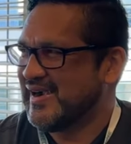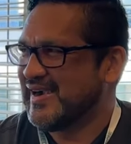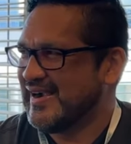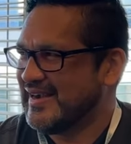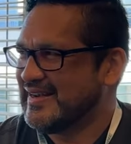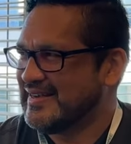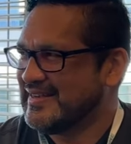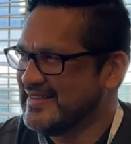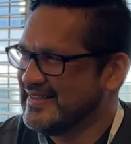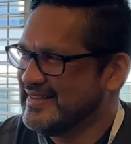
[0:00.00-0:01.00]

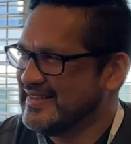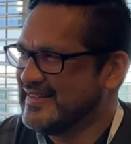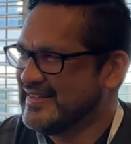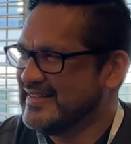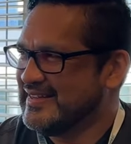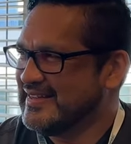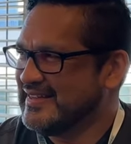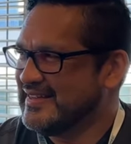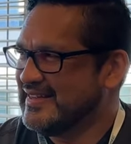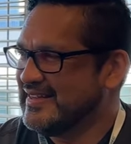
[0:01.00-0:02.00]
This person isn't speaking.